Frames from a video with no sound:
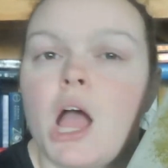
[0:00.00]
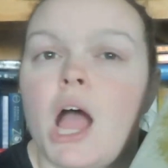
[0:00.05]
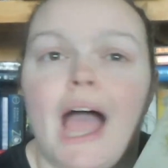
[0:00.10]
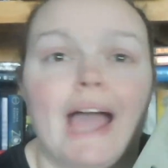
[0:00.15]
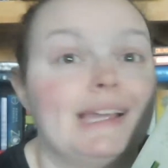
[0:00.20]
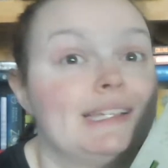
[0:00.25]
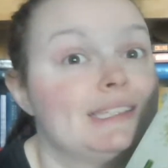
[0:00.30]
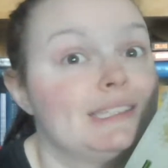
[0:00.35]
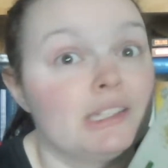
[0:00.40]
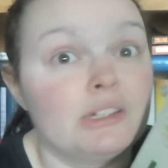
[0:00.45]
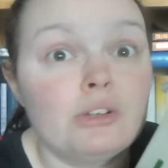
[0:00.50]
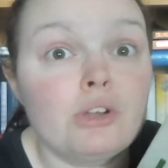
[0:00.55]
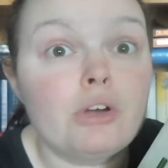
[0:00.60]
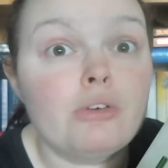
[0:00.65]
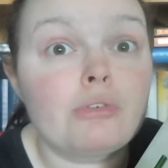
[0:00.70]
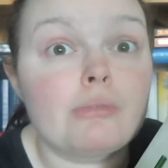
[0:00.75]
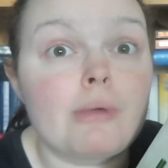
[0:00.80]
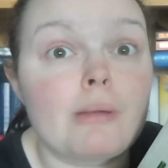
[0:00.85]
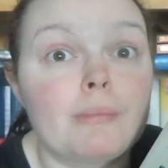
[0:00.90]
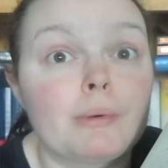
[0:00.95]
I still don't
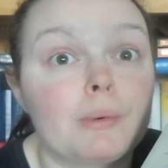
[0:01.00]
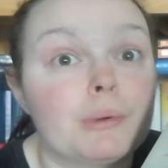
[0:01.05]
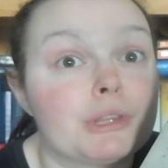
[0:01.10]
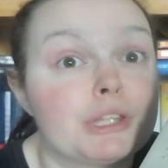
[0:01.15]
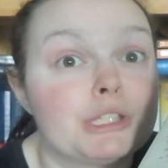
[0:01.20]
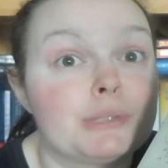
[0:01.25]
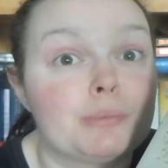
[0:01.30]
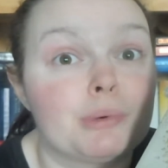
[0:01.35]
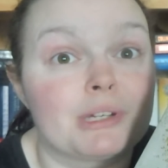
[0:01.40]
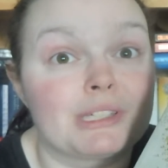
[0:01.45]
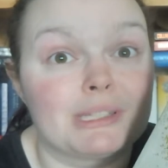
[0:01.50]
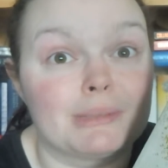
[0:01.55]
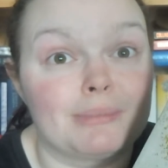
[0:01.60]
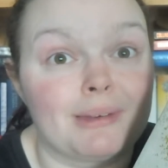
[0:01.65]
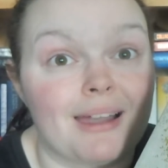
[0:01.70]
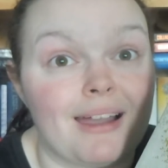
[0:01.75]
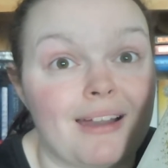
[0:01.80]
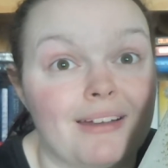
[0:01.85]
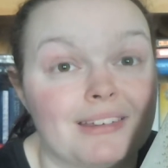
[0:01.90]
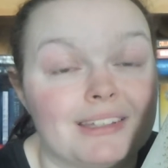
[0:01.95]
remember what this book's
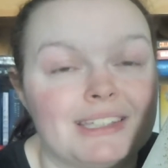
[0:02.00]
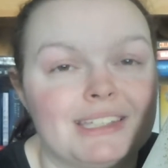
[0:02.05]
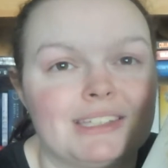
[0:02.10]
about.